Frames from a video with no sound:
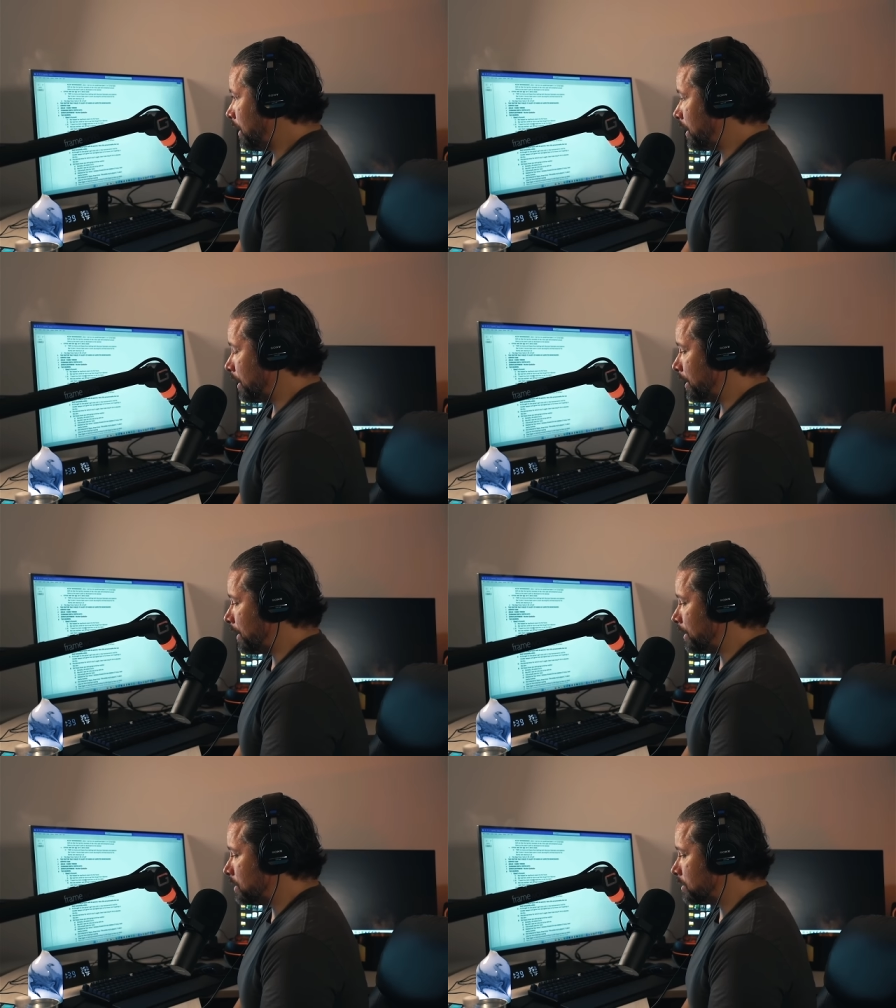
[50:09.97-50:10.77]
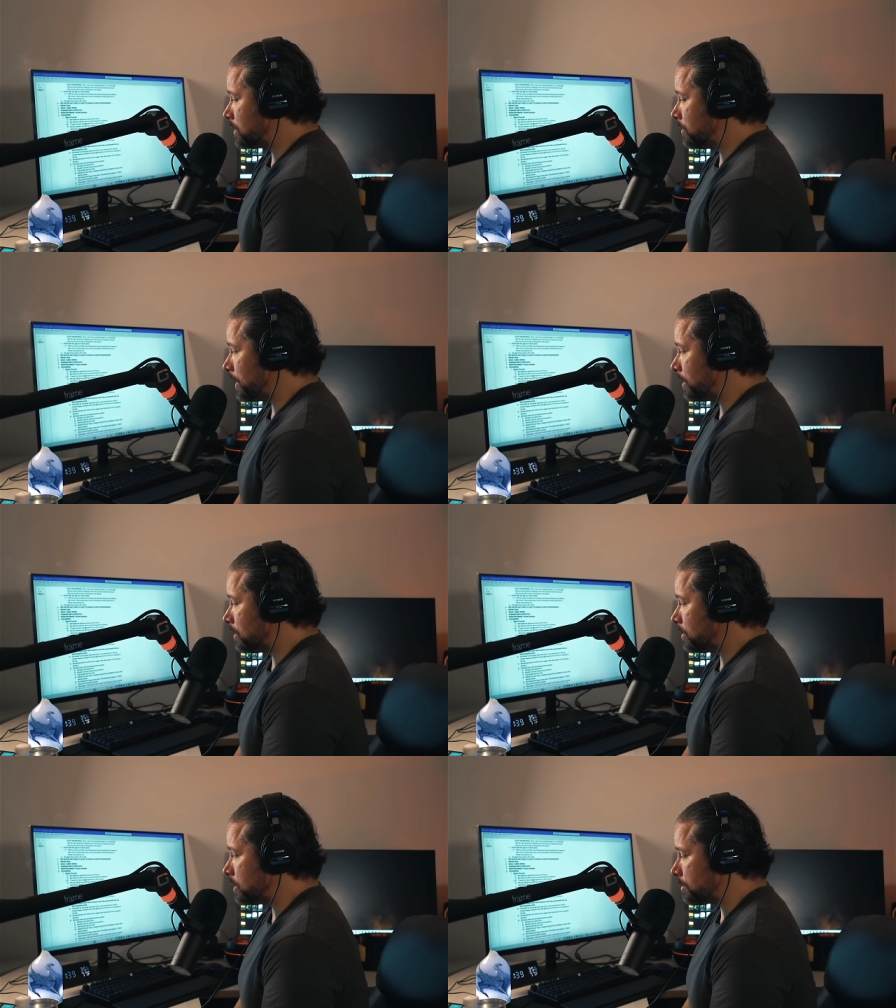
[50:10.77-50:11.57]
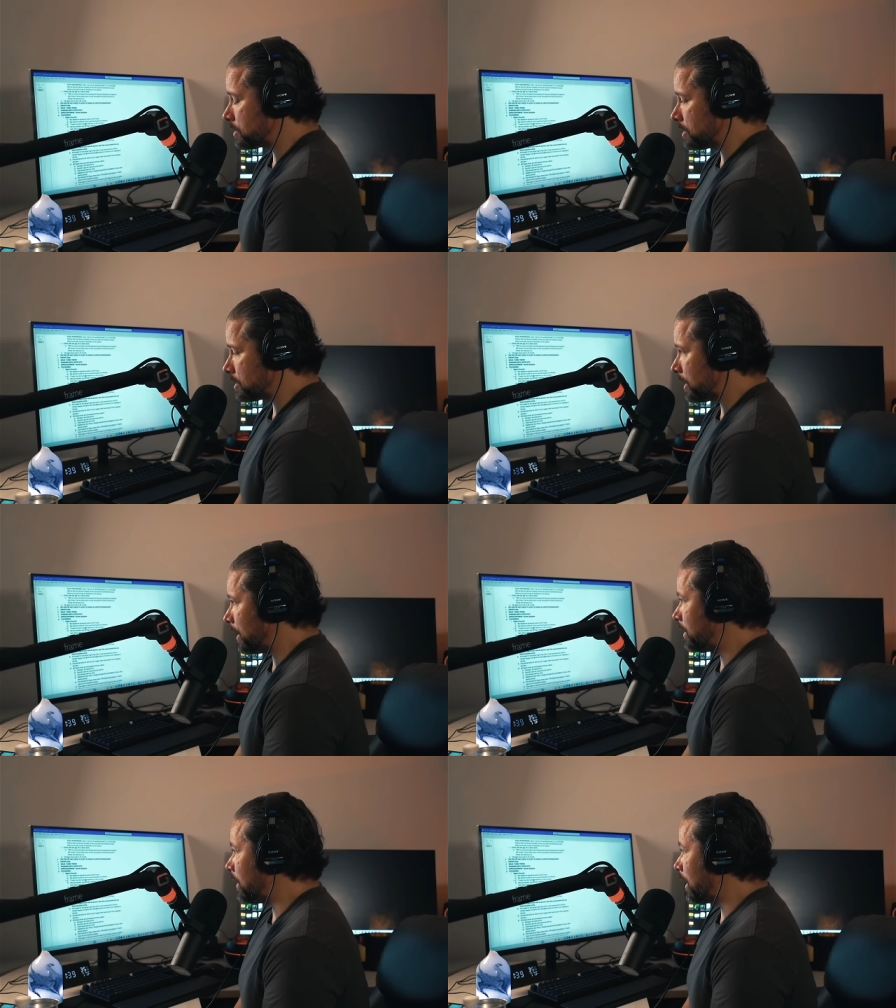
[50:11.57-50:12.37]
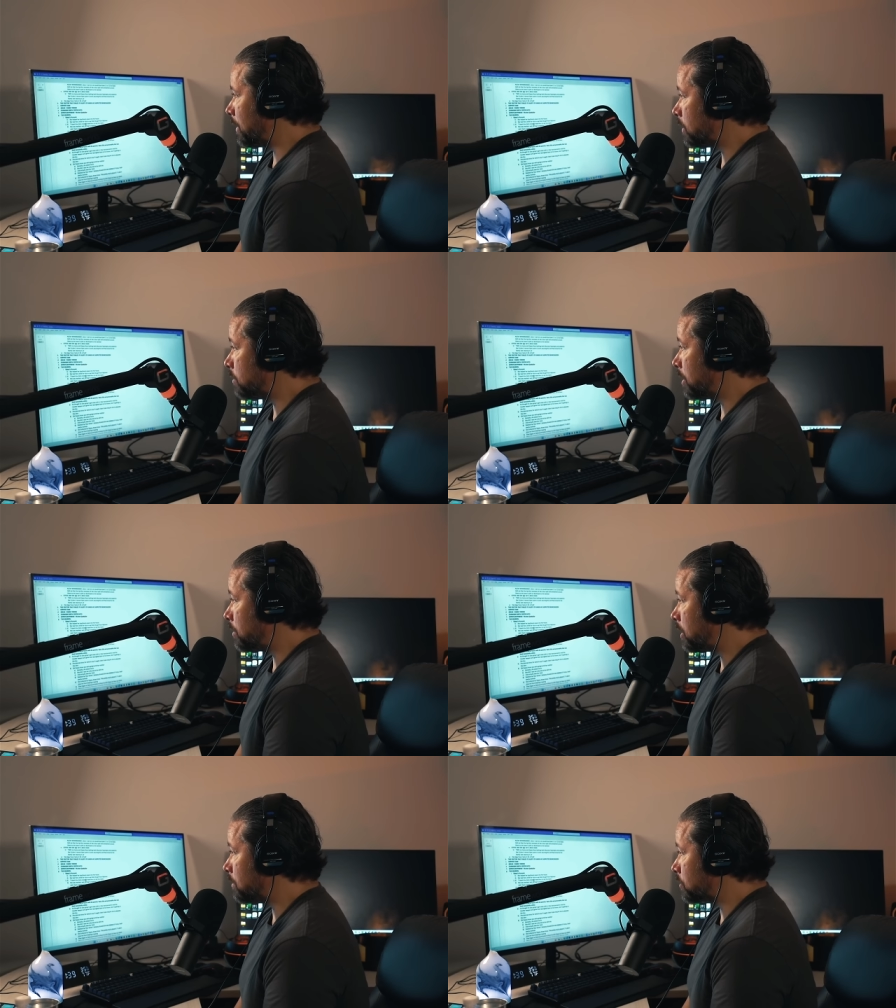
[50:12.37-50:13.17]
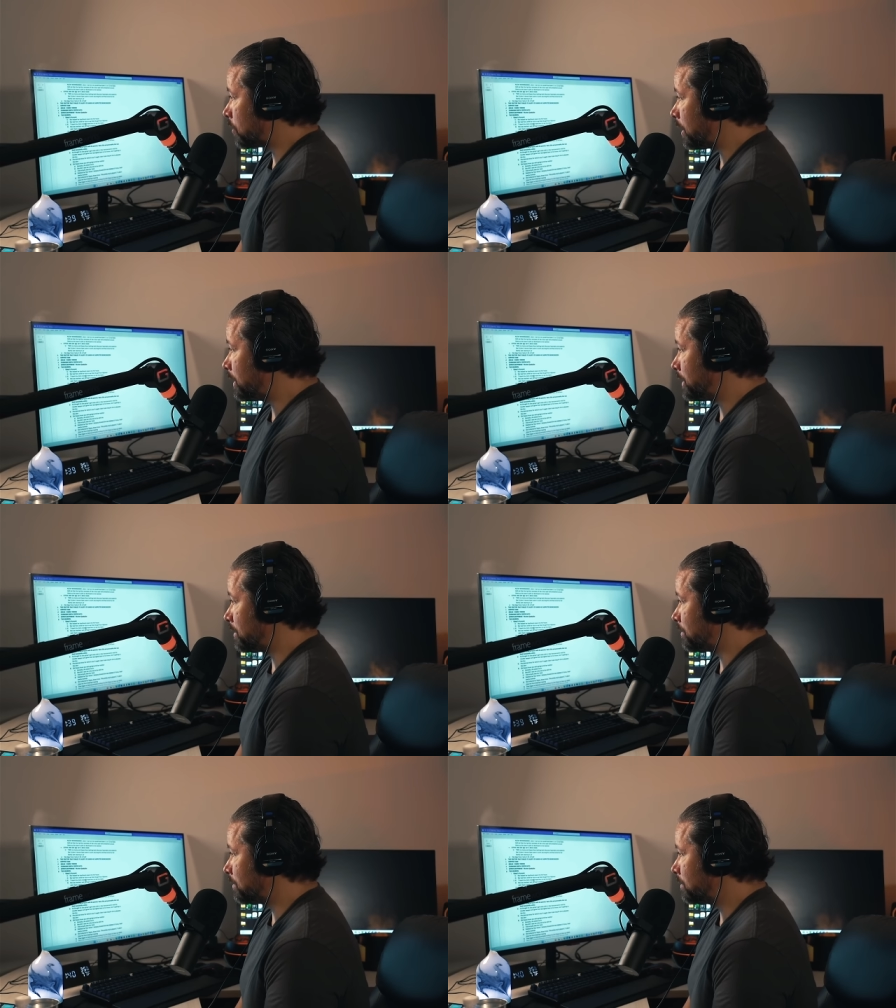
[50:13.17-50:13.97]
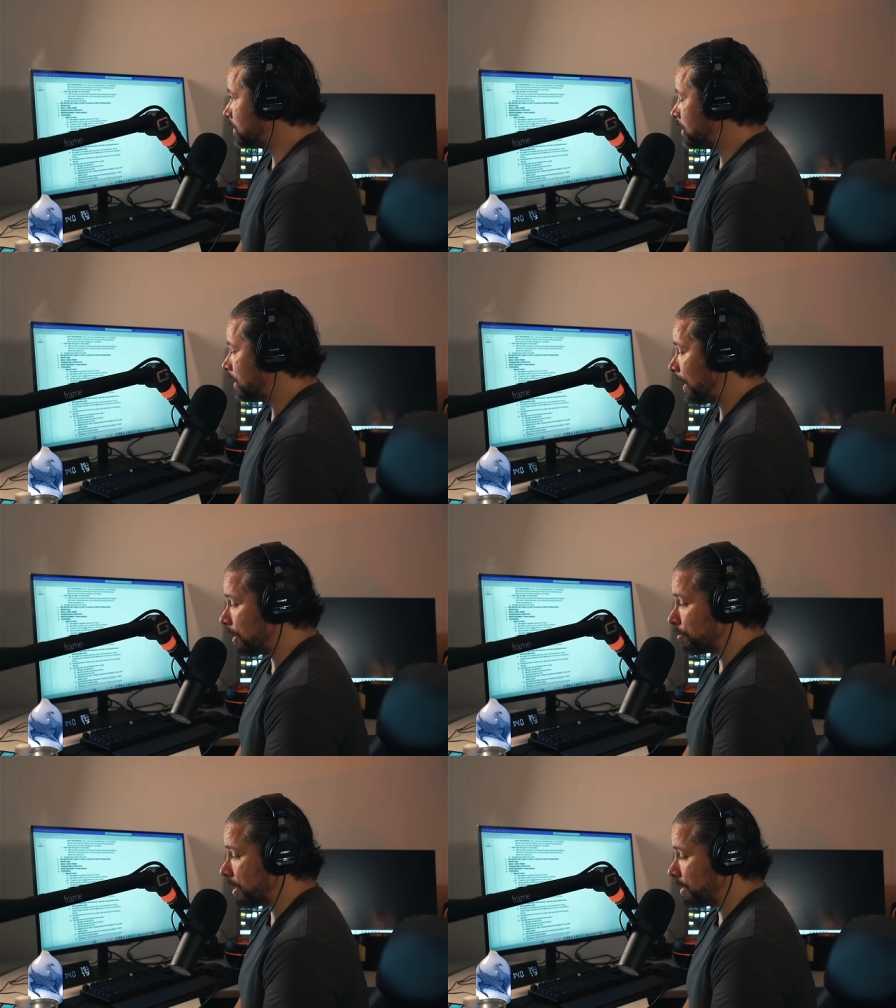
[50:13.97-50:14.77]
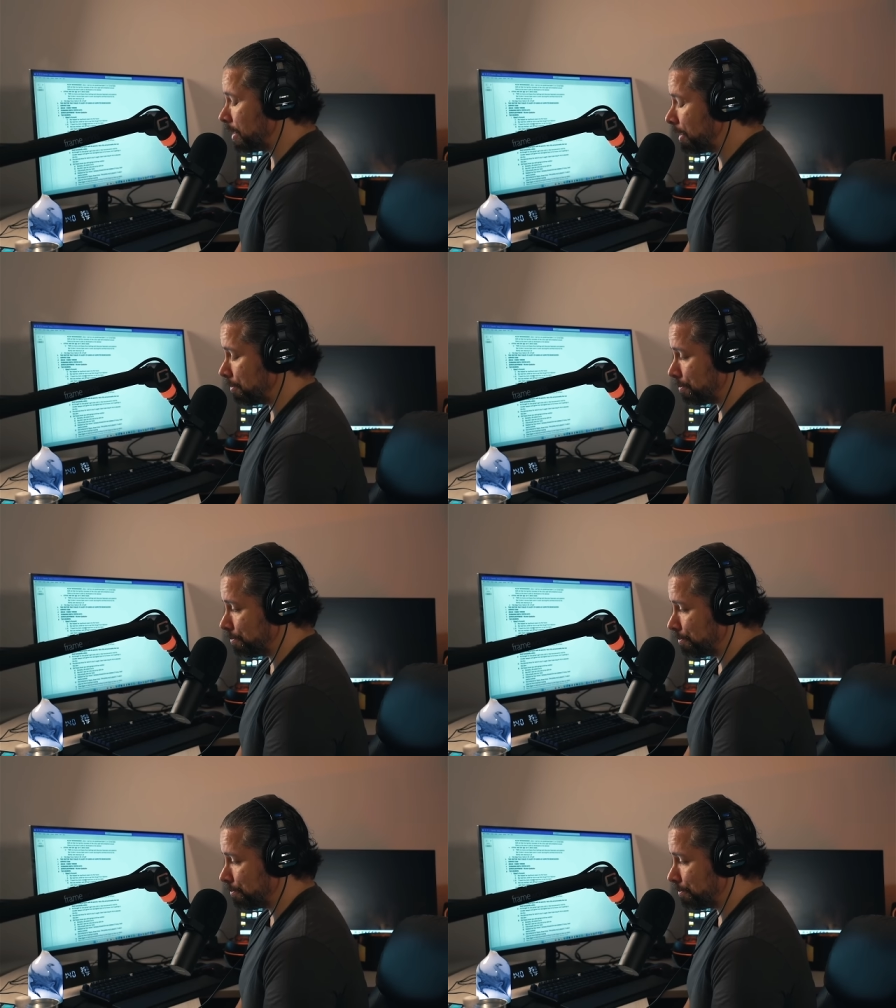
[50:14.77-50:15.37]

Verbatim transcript: And you hear Gypsy say that I heard my mom crying out my name